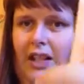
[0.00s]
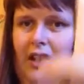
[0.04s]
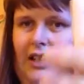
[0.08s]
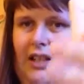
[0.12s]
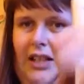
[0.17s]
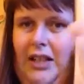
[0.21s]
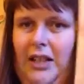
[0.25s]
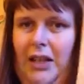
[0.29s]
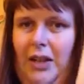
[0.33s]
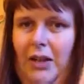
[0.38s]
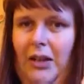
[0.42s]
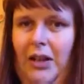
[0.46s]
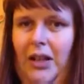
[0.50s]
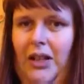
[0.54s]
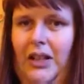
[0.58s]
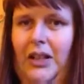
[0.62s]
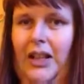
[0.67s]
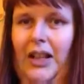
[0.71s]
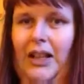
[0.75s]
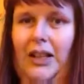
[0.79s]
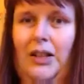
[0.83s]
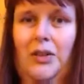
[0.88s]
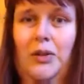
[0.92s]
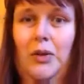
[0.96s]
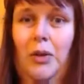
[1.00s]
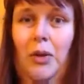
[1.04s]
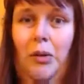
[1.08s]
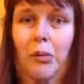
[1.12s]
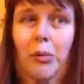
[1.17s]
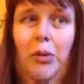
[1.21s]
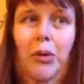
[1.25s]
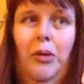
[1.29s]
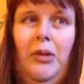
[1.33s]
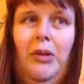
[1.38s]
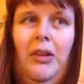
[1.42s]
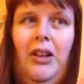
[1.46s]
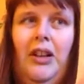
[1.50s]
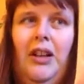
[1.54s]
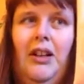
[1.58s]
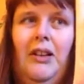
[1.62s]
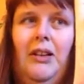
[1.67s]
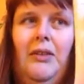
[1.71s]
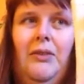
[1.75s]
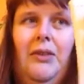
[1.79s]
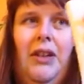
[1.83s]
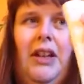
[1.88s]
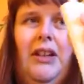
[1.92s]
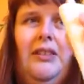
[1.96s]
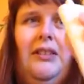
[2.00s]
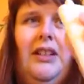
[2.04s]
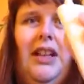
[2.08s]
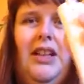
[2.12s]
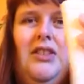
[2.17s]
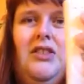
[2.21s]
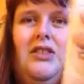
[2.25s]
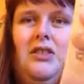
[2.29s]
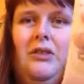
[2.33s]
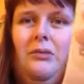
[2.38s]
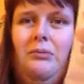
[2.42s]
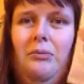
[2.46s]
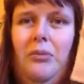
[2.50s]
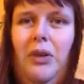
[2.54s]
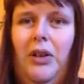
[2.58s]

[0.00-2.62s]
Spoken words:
you know, like a normal foundation